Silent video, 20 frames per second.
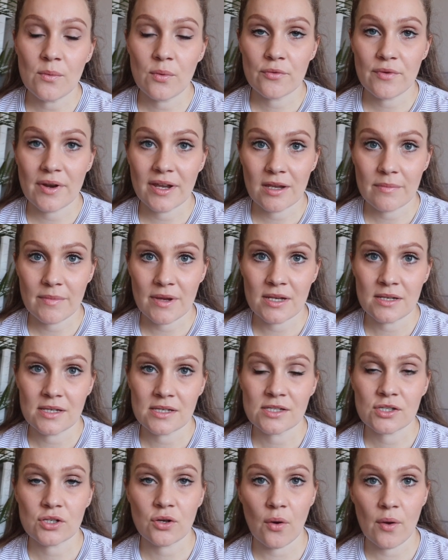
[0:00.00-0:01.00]
would recommend
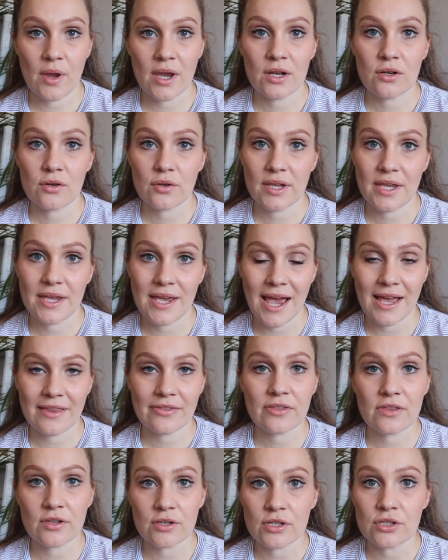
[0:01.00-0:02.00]
is going and looking at
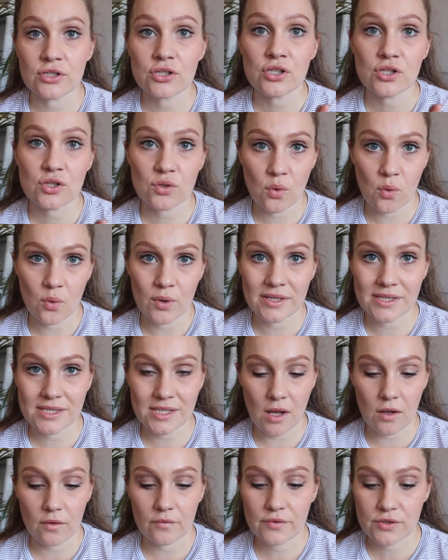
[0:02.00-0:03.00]
the store
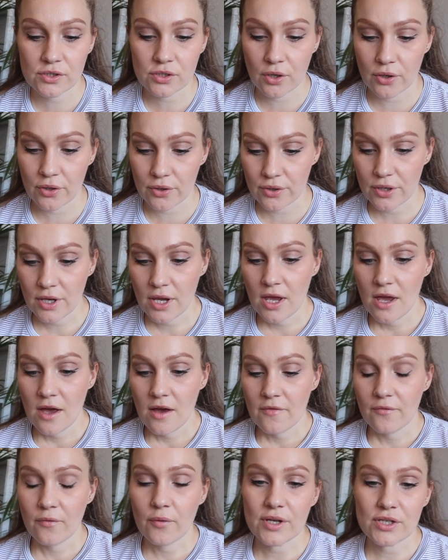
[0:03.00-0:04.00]
itself. So
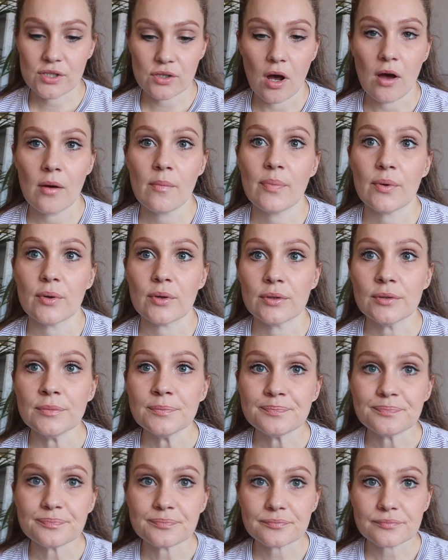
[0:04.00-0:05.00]
for
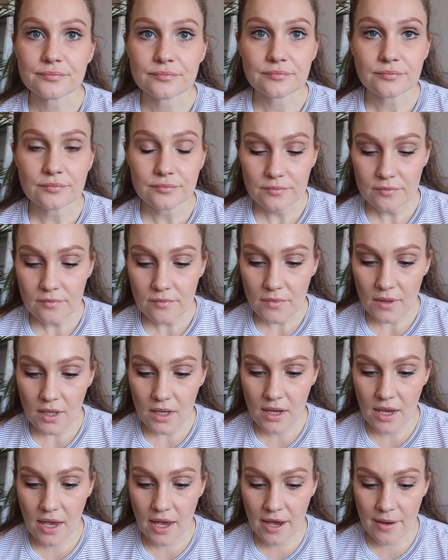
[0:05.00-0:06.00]
example,
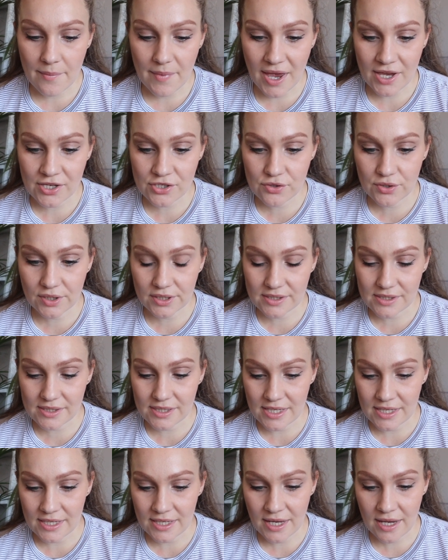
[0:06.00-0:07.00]
as you can
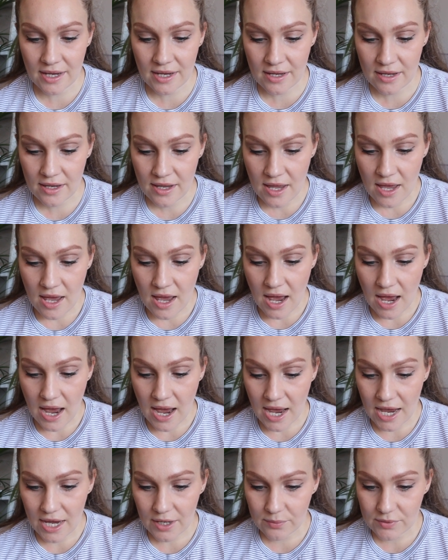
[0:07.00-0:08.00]
see here,
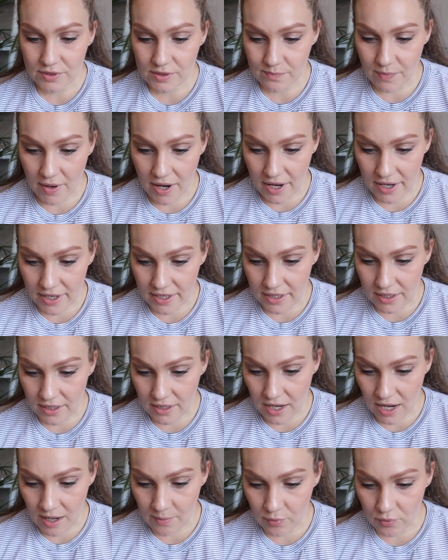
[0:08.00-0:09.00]
I
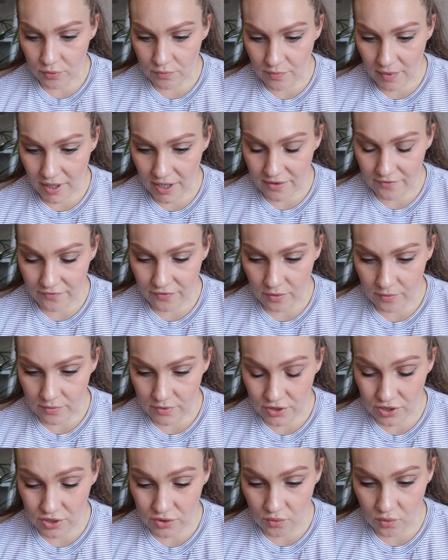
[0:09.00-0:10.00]
bought mine from
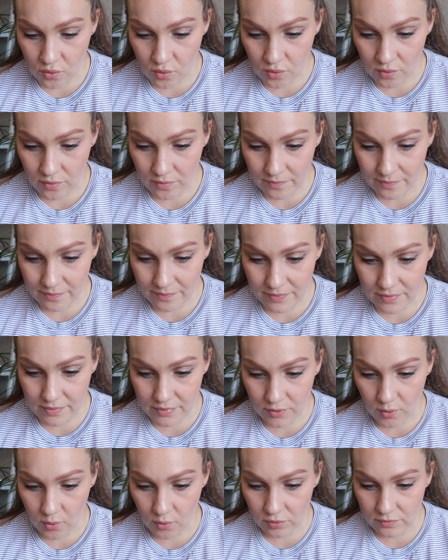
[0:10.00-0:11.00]
a store
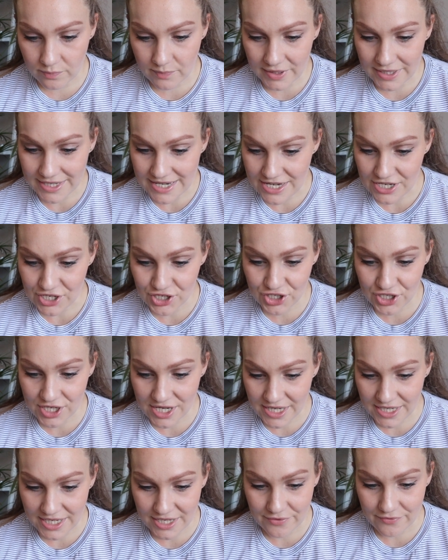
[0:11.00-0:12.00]
called Berlin
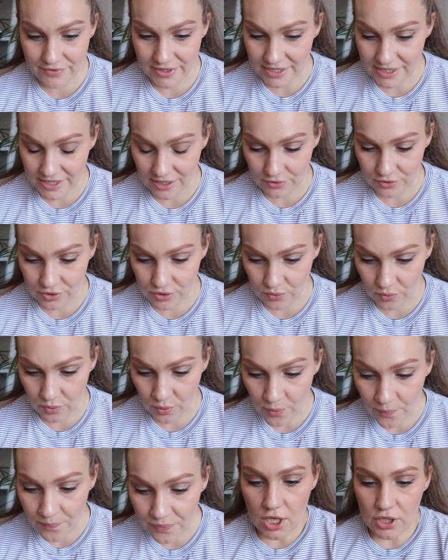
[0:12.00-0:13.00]
Sheeny Retail
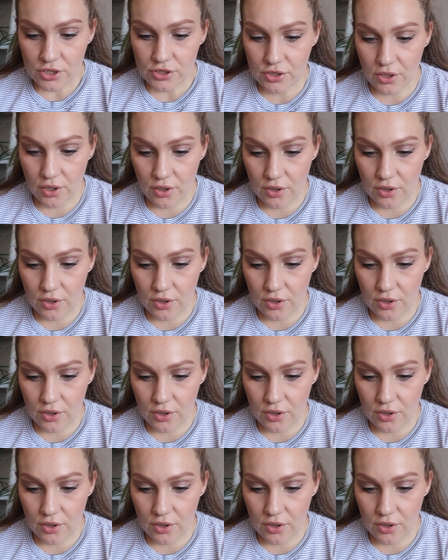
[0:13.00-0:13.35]
Store. So